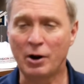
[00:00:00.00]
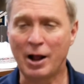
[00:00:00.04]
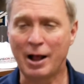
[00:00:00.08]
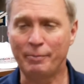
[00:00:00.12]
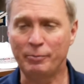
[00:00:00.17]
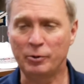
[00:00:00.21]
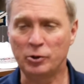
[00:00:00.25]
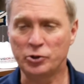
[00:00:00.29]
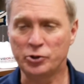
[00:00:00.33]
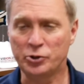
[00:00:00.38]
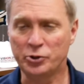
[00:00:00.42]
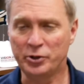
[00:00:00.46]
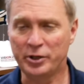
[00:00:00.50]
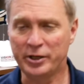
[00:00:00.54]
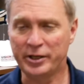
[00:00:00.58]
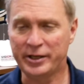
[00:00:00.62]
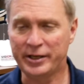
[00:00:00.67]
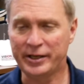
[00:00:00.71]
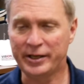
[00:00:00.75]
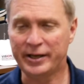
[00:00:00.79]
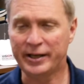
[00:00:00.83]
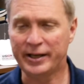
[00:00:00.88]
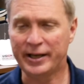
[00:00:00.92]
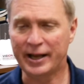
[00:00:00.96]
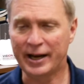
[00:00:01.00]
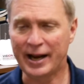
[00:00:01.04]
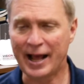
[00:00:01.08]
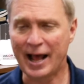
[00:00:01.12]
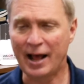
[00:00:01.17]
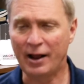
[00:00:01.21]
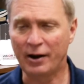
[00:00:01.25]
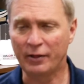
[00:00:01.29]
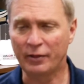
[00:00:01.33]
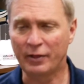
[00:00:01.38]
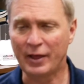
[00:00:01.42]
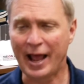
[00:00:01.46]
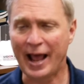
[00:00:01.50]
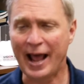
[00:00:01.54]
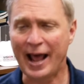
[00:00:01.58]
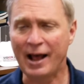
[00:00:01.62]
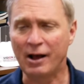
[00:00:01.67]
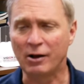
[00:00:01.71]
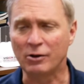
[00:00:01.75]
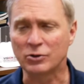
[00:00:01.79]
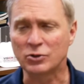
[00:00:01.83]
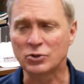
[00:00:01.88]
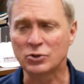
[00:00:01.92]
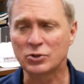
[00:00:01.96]
opportunity to get out of the
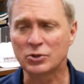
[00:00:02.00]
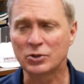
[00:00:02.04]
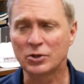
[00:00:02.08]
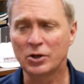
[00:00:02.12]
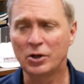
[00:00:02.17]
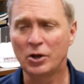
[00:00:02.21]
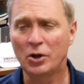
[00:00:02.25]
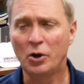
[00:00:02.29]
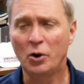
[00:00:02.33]
house.